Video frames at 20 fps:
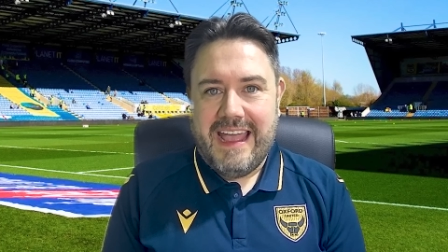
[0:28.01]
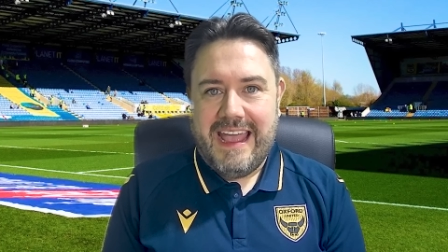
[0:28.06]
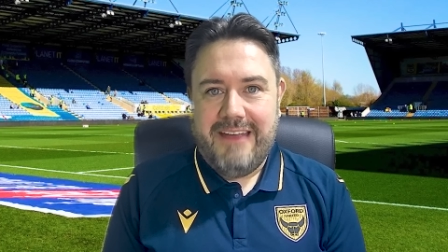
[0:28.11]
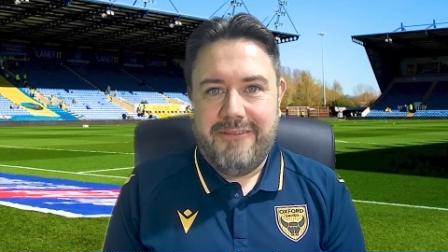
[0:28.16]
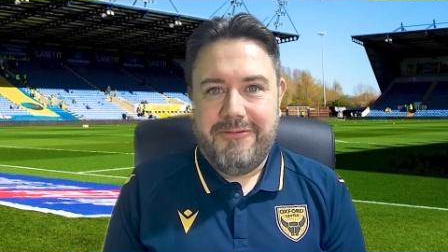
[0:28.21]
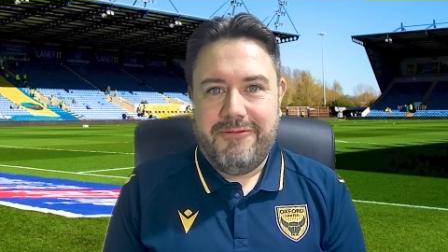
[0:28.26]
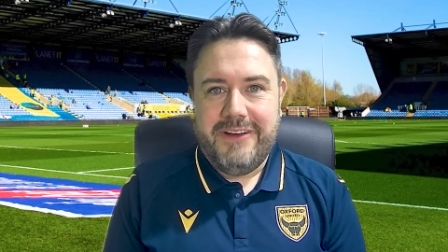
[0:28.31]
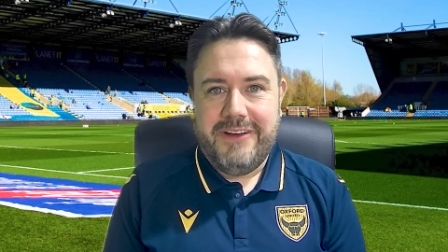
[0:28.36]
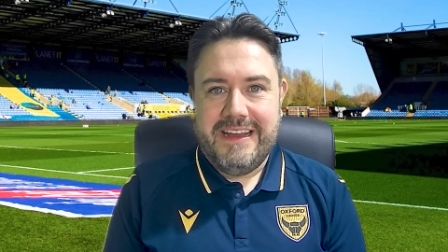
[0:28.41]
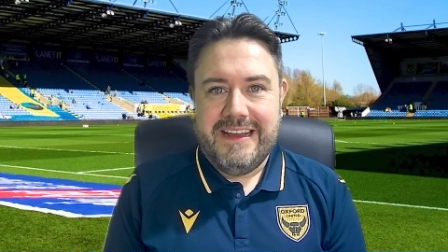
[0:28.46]

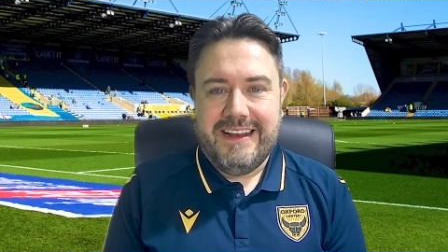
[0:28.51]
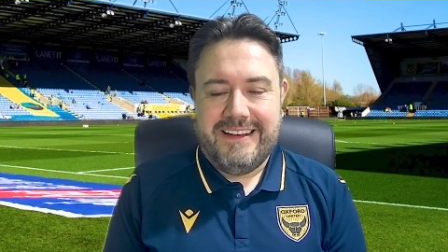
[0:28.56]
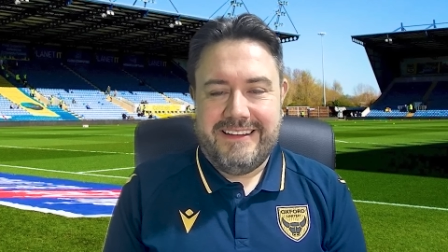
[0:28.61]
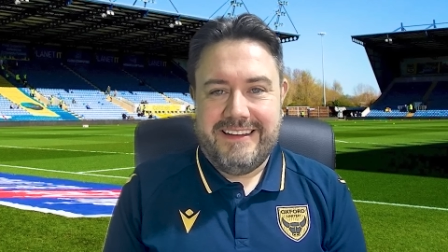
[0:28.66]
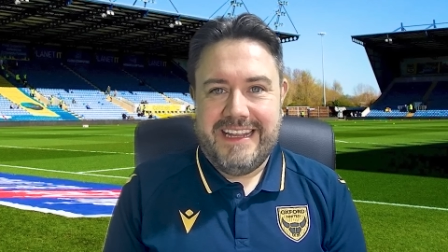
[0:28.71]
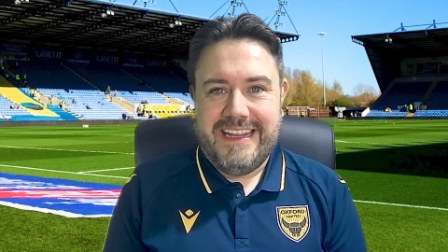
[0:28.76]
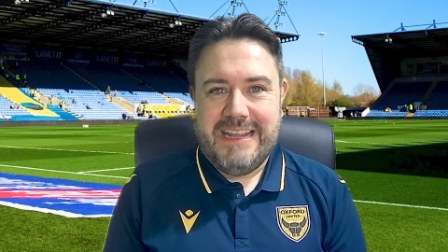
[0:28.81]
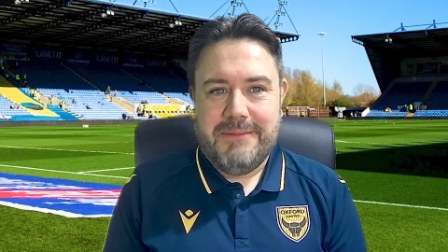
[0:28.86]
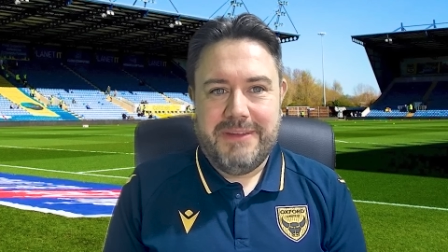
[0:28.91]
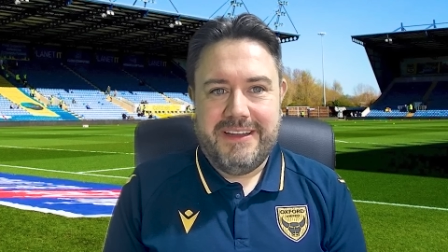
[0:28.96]
every
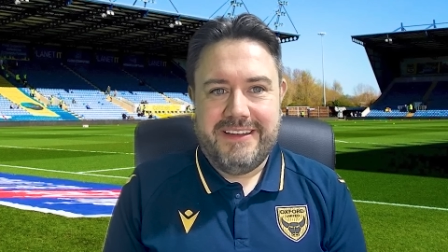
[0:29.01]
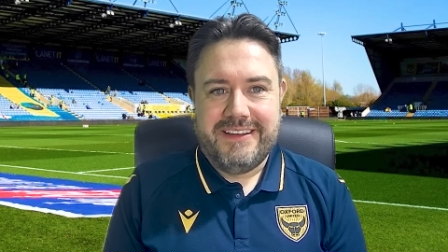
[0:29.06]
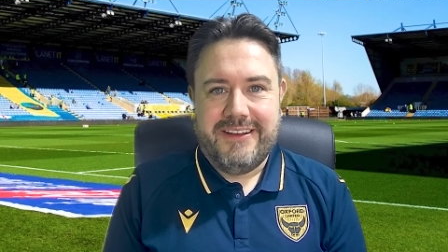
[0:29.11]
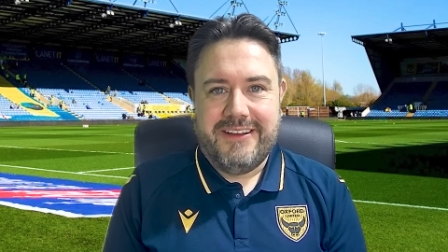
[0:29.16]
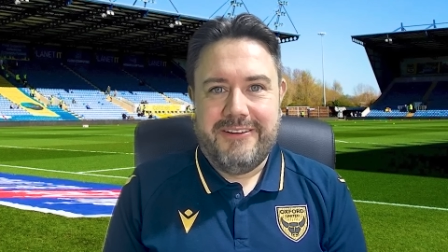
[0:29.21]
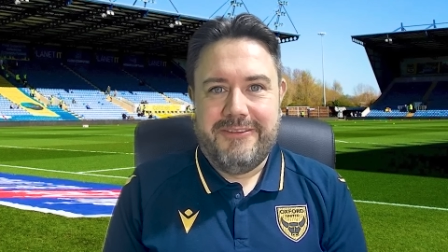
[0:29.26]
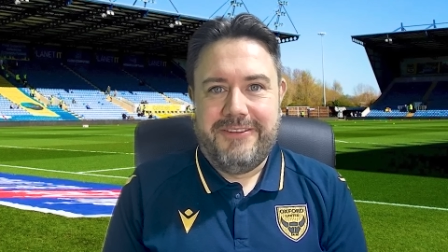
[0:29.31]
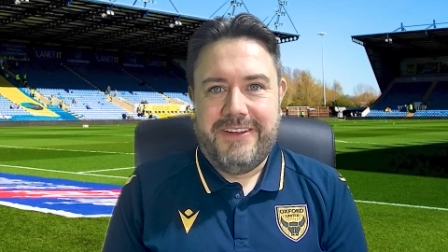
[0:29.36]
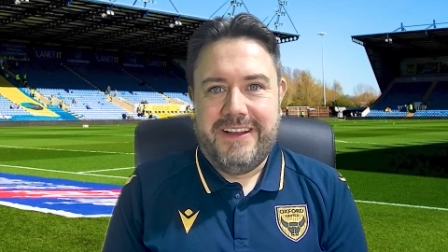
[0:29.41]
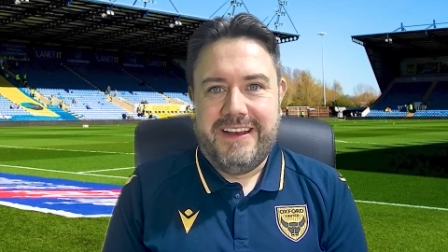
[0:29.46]
team is going
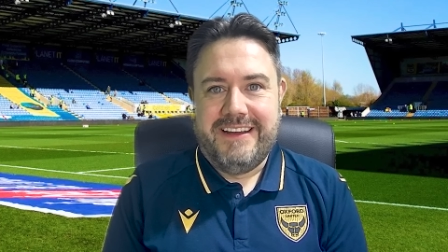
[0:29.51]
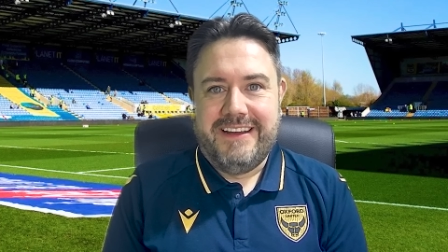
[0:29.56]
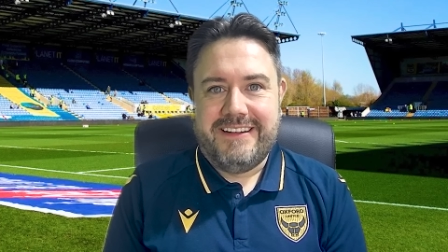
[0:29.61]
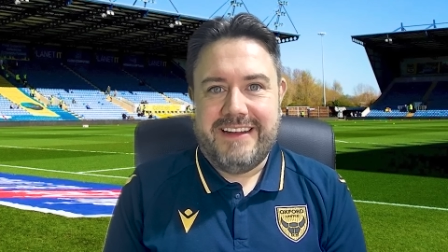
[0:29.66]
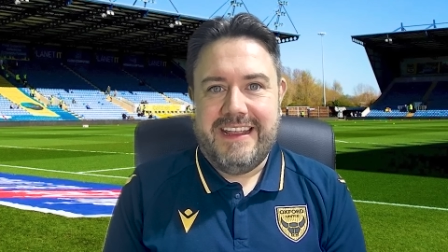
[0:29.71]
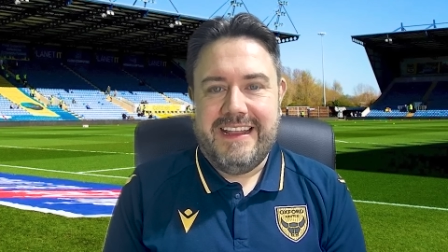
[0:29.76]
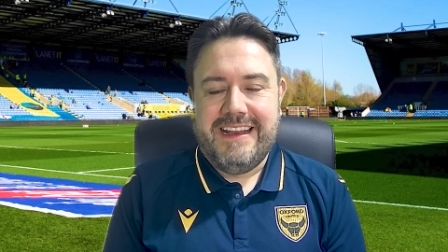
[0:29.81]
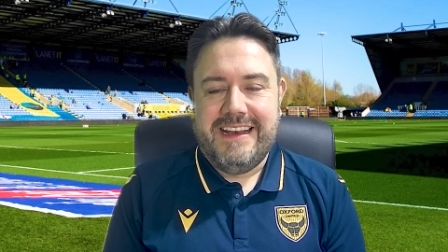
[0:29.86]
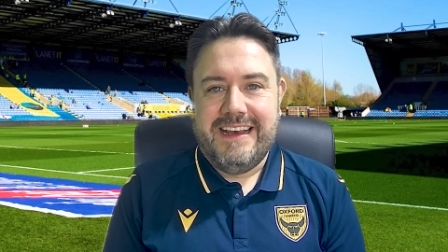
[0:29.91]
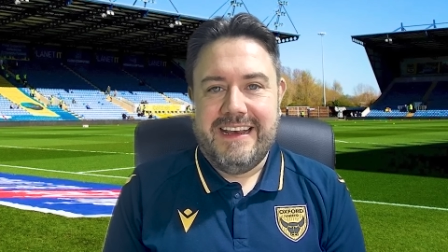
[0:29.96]
to finish
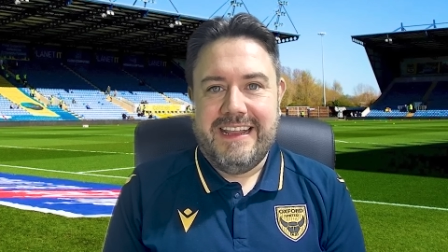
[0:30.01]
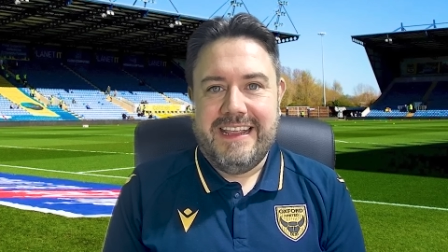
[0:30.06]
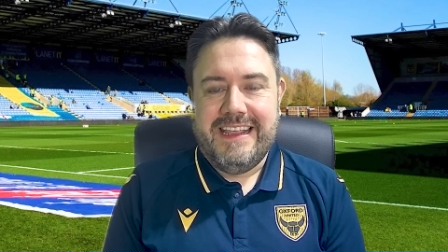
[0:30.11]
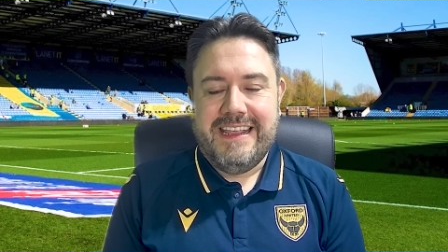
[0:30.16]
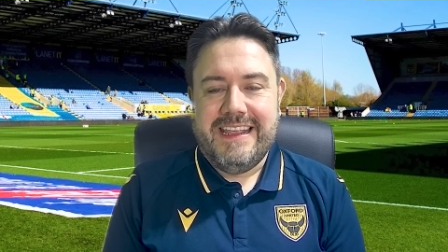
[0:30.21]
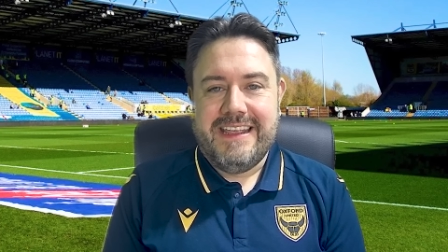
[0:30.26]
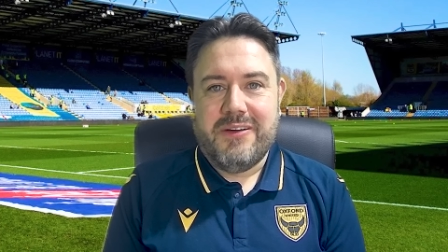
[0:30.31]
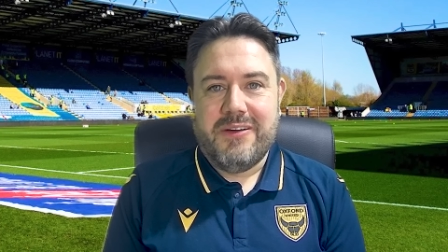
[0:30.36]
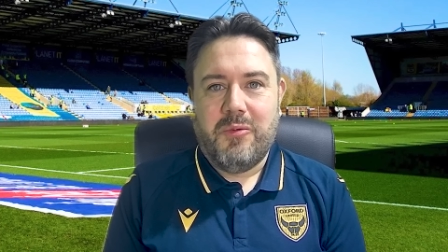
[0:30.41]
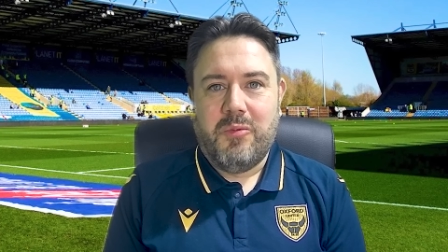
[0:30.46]
in
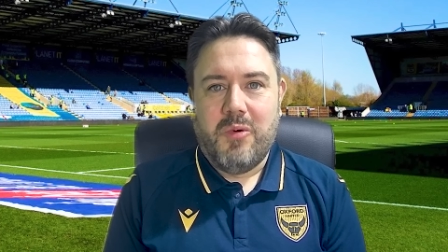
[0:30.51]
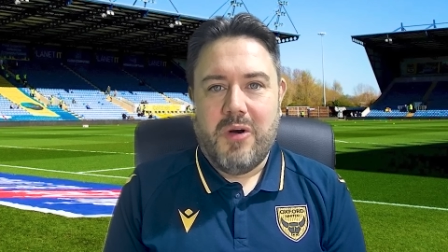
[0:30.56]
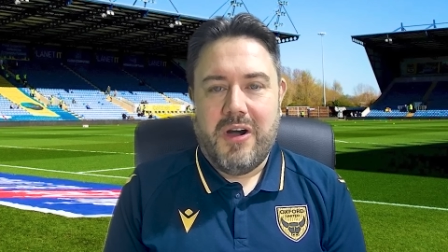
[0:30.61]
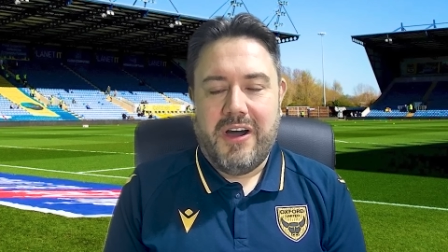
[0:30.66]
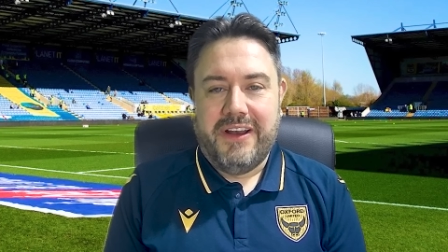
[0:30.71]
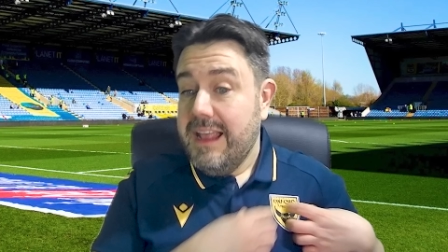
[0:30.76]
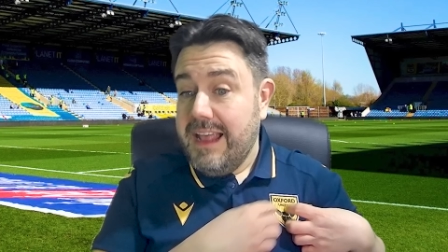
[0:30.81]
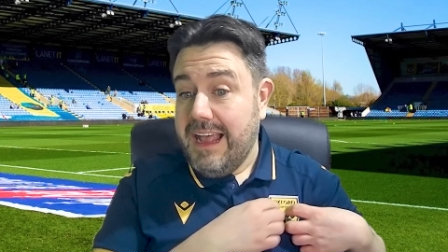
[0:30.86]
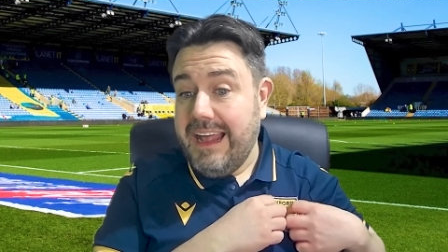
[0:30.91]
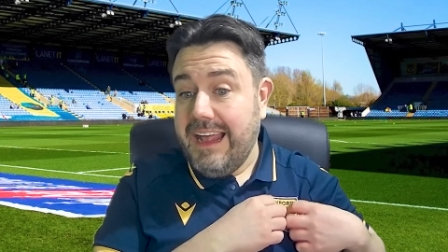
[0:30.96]
League One.